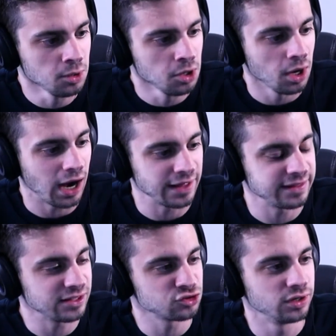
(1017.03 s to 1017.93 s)
I
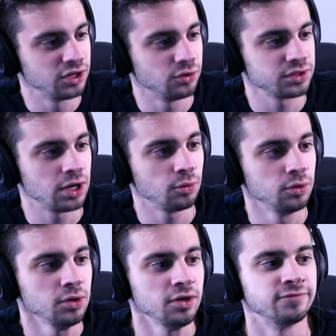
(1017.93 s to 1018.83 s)
think that's going to do it though
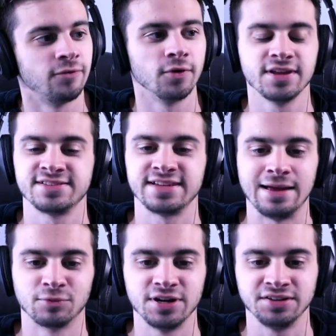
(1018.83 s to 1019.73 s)
for this
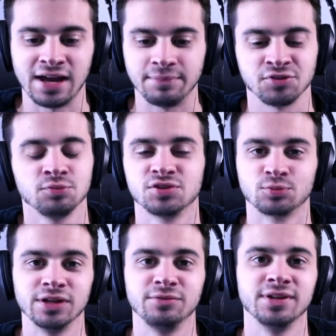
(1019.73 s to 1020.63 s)
game recap. This was a
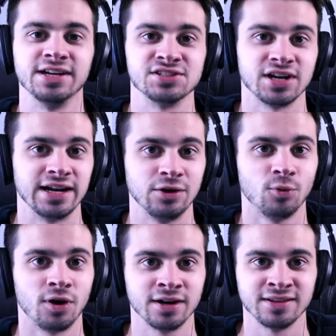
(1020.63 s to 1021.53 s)
really exciting
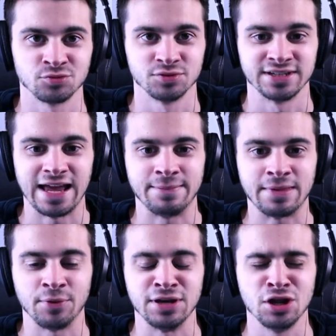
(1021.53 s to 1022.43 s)
one. This was a game
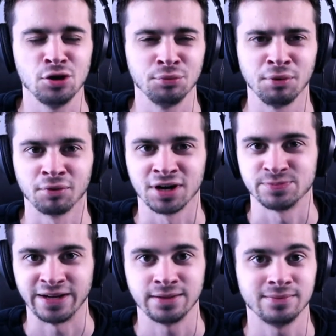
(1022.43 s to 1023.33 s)
that we knew we were
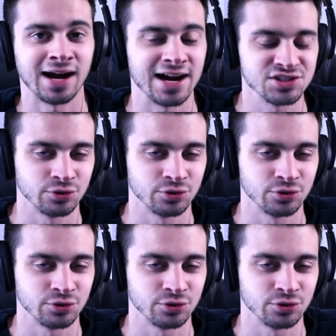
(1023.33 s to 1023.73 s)
expecting to be a high-scoring